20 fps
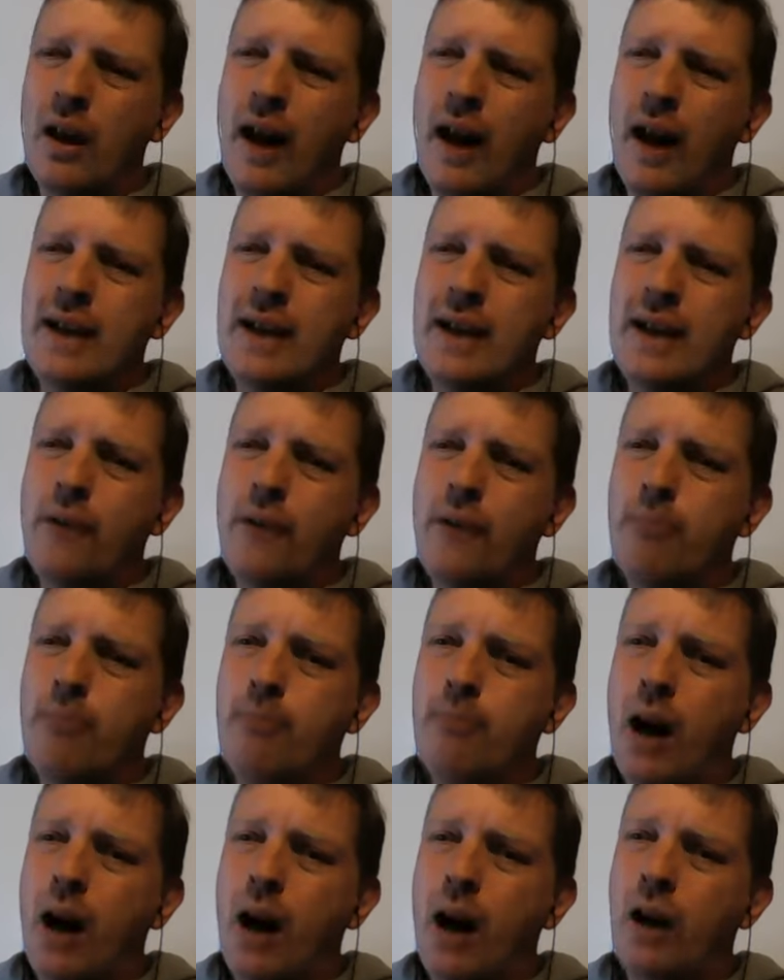Never
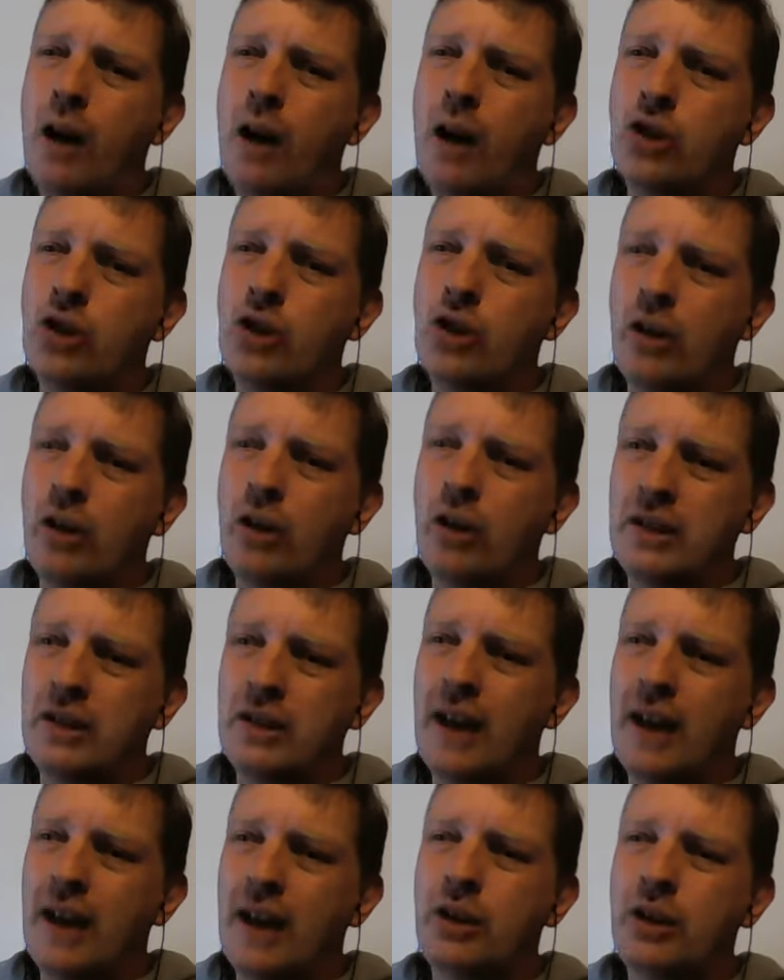marched
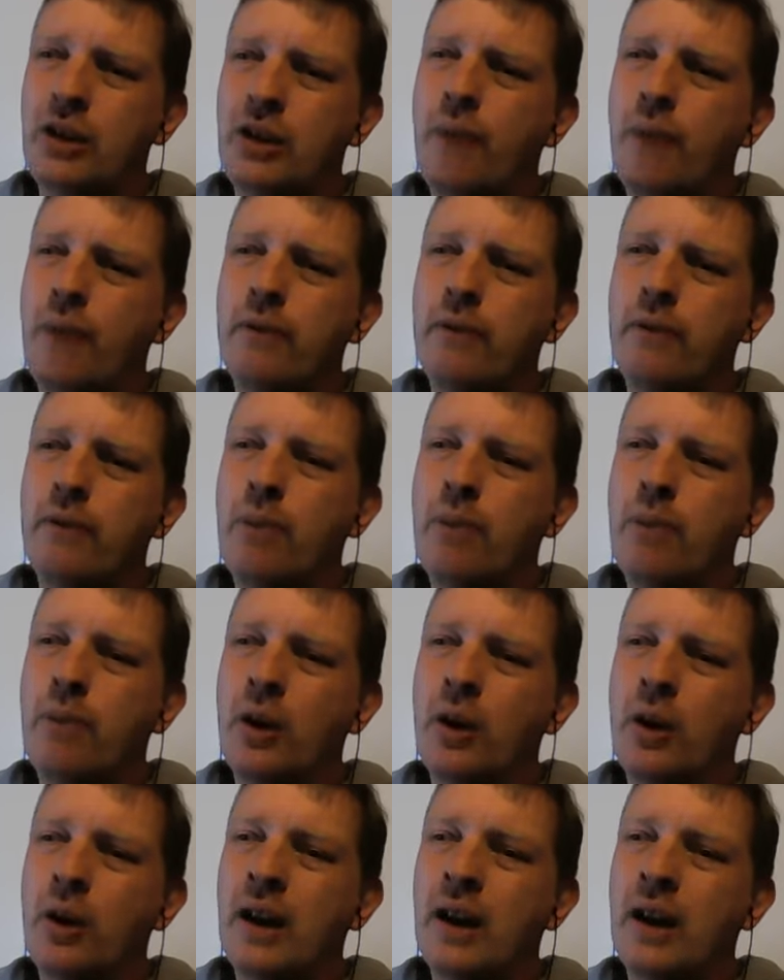alongside you every
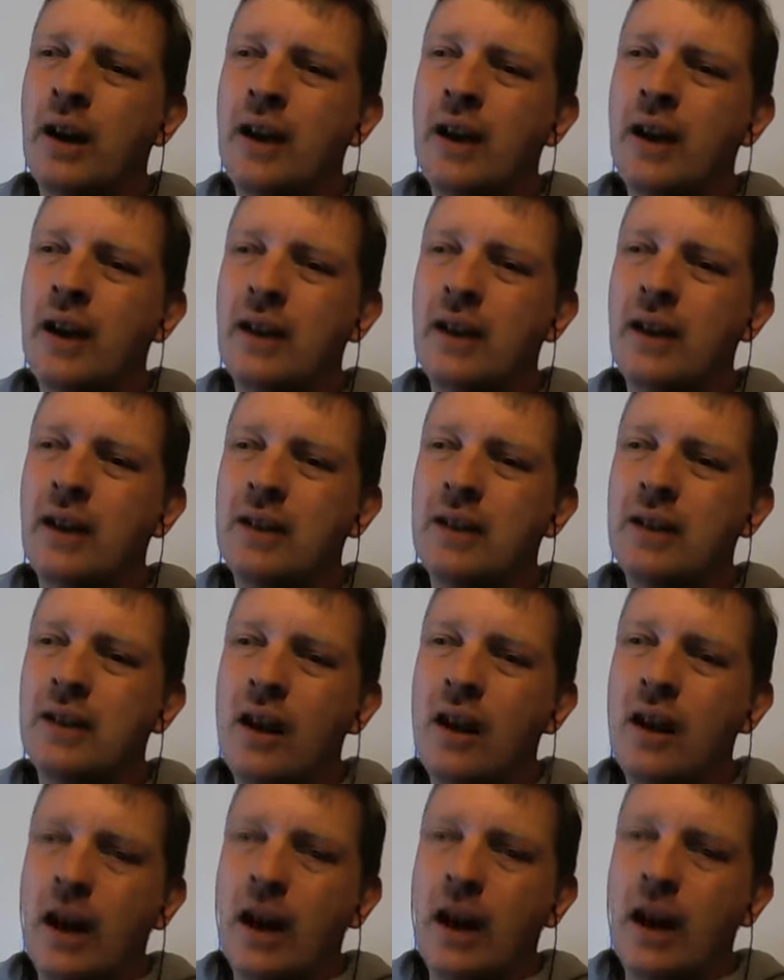morning at night
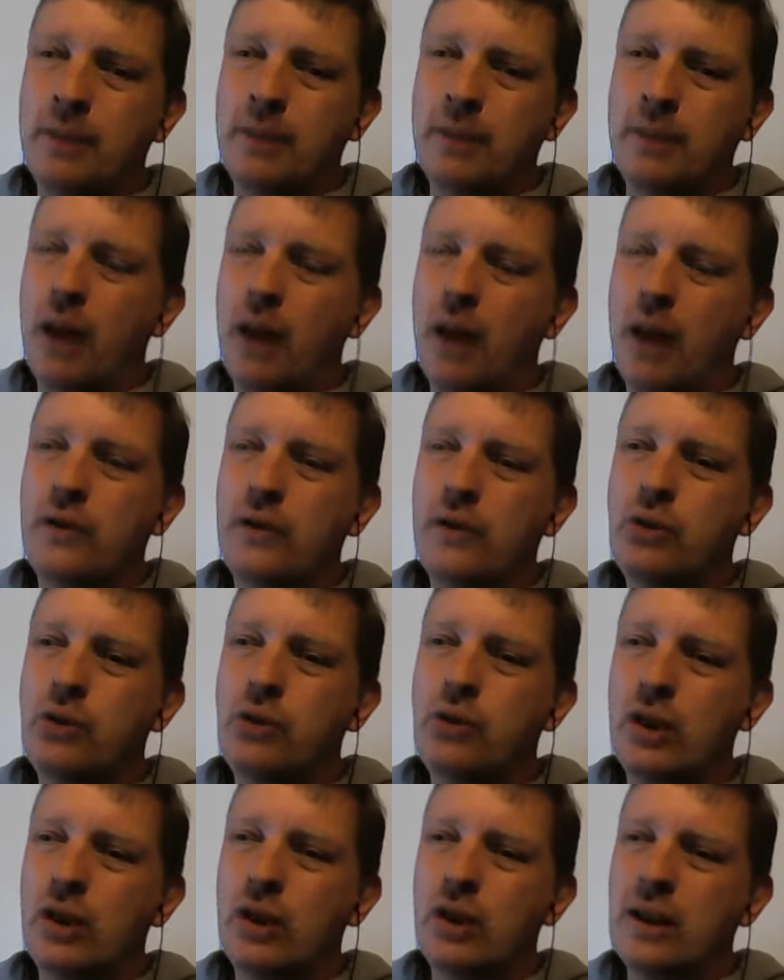as part of the
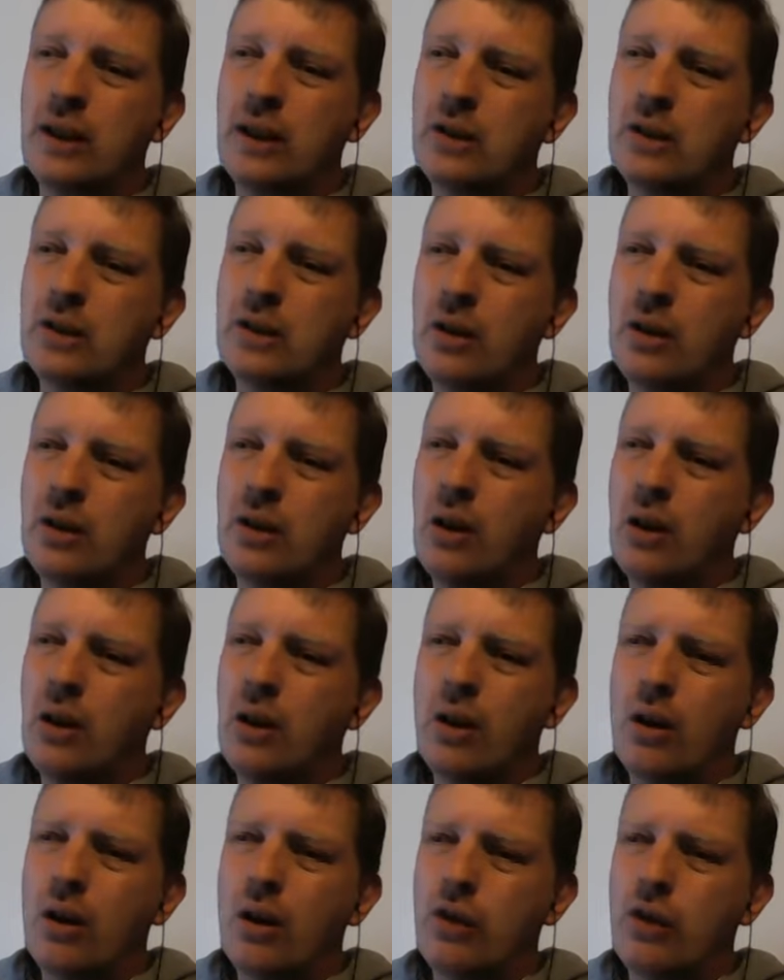Fusiliers,
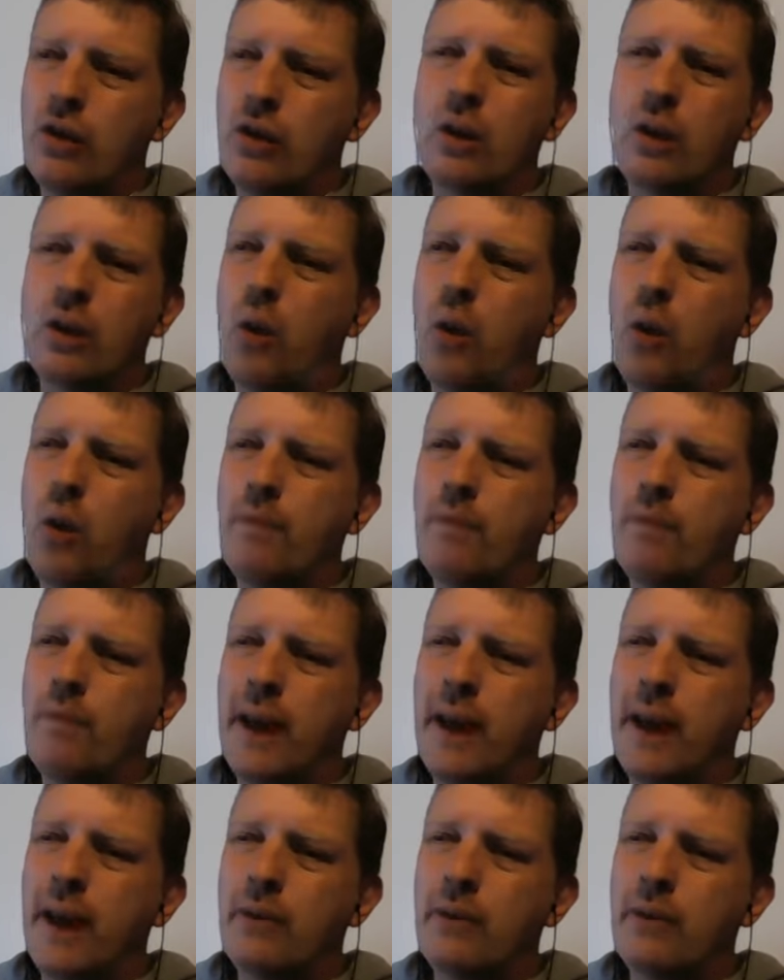or drank a warm
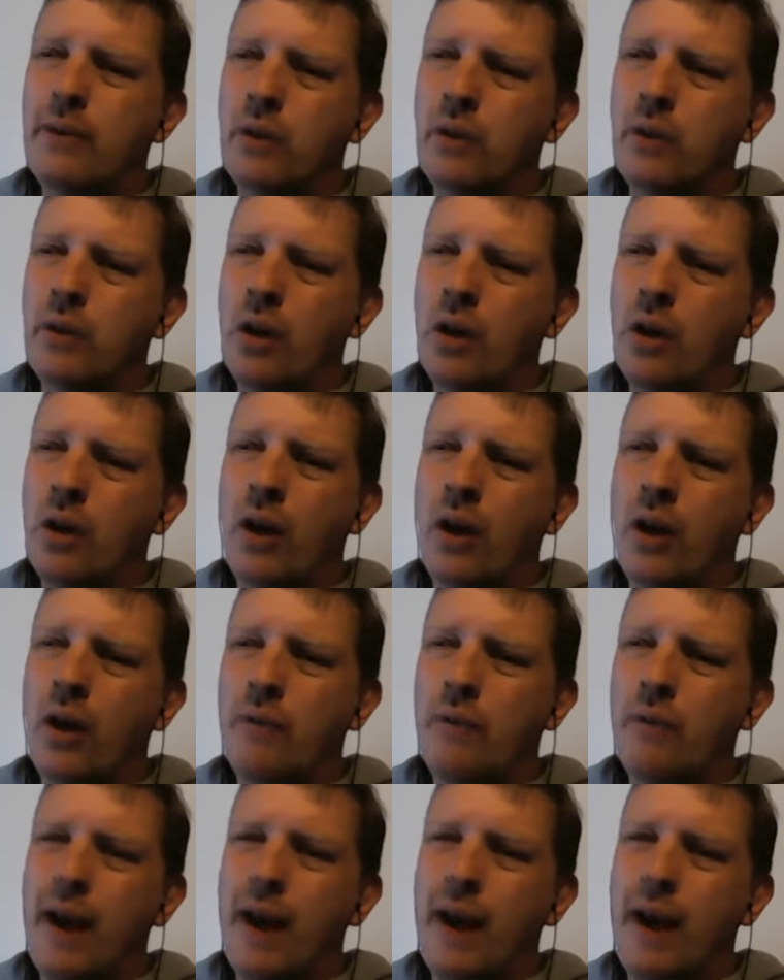beer with you on the
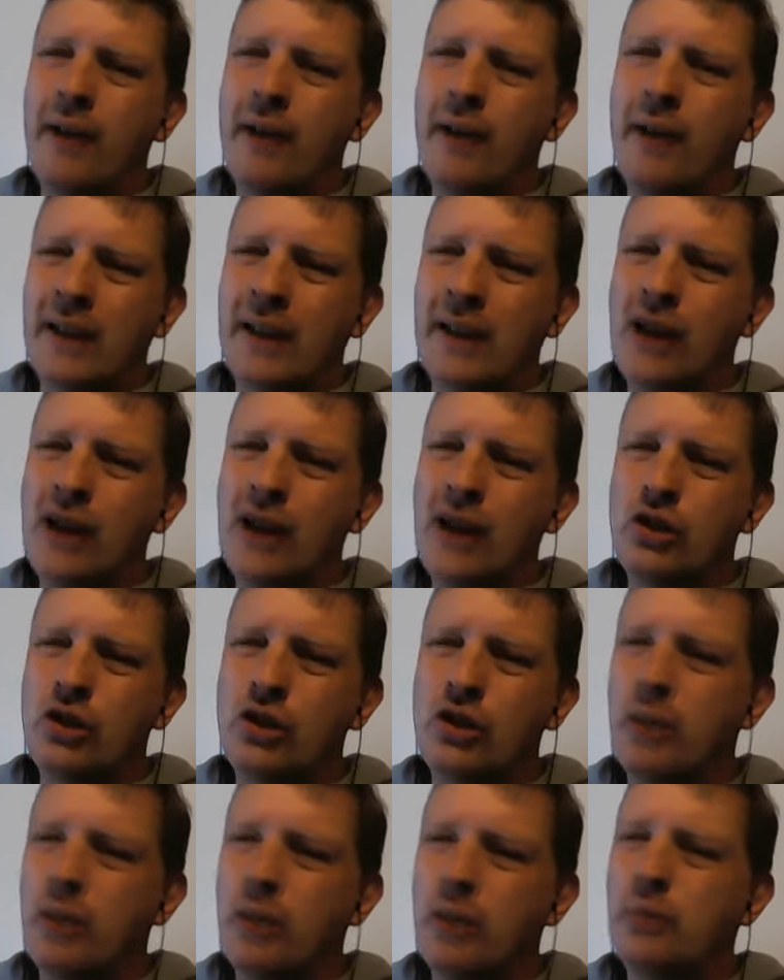rare occasion you
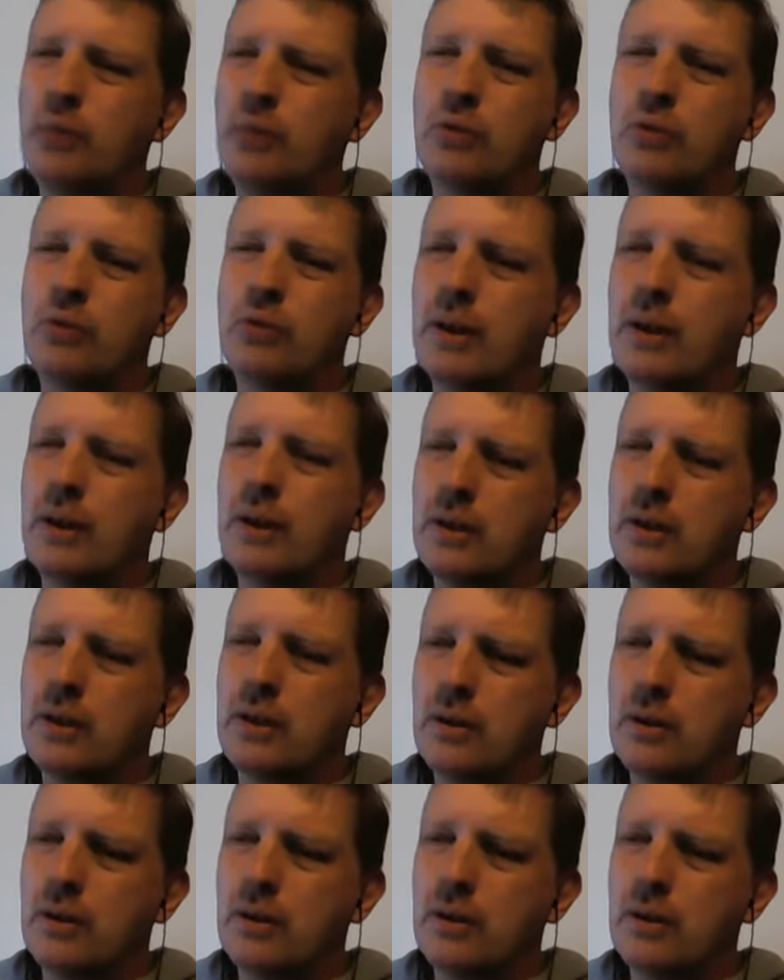were able to rest.